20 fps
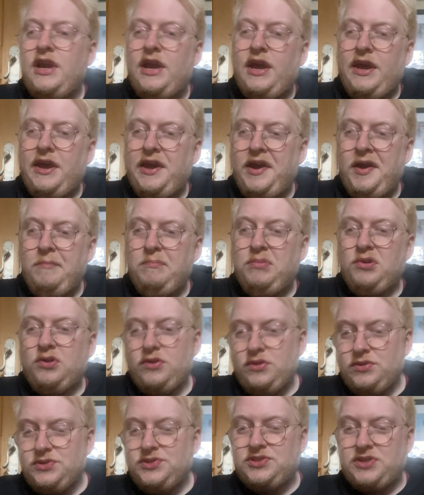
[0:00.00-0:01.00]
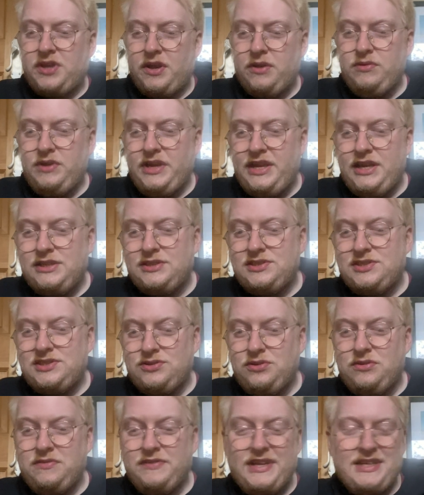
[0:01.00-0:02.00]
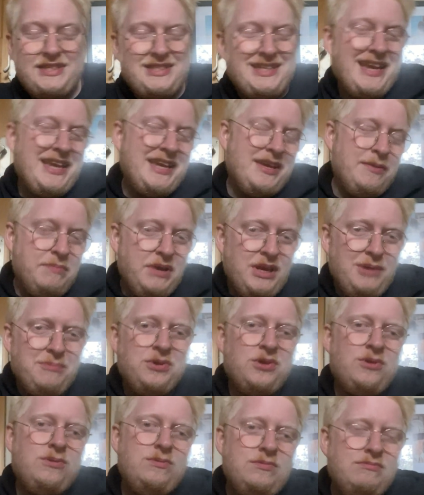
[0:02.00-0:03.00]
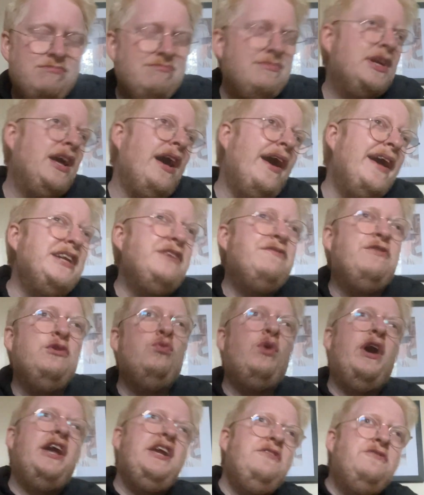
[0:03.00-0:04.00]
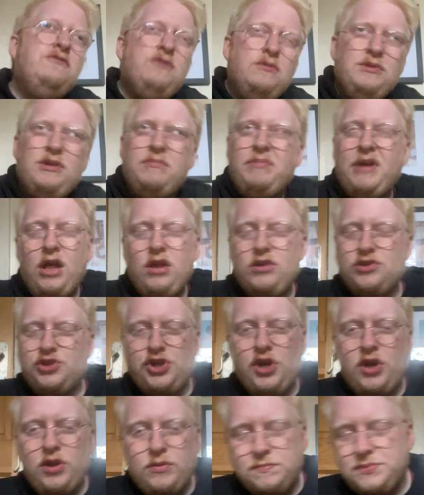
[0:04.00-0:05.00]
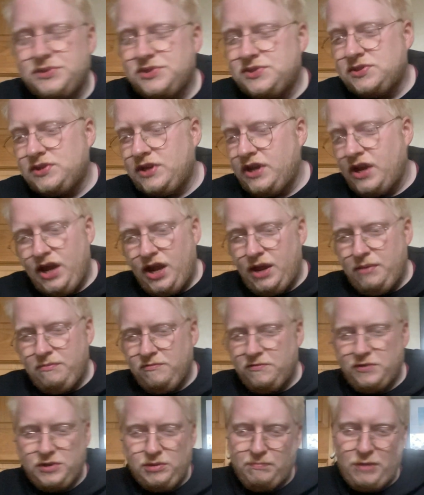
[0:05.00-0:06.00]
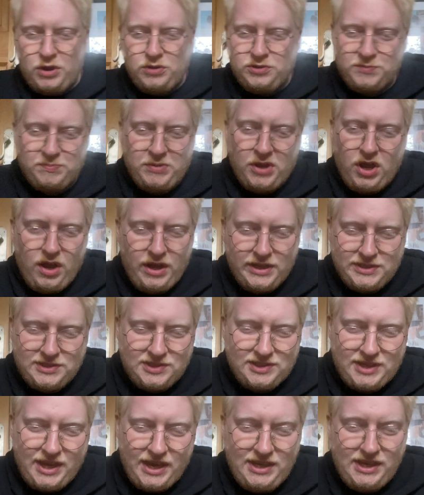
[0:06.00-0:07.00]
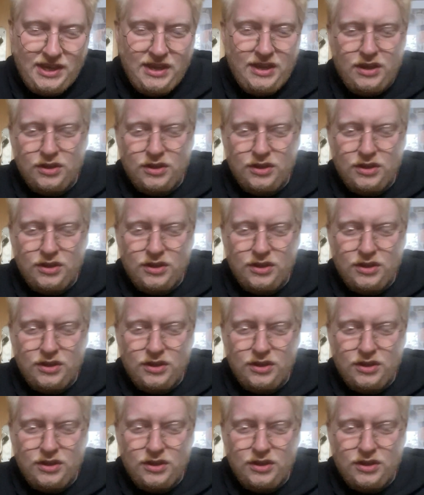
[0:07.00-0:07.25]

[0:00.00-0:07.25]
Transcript: Um, but also, it's sort of like taking people kind of away from the bottle shops um, for the most part, I'd say.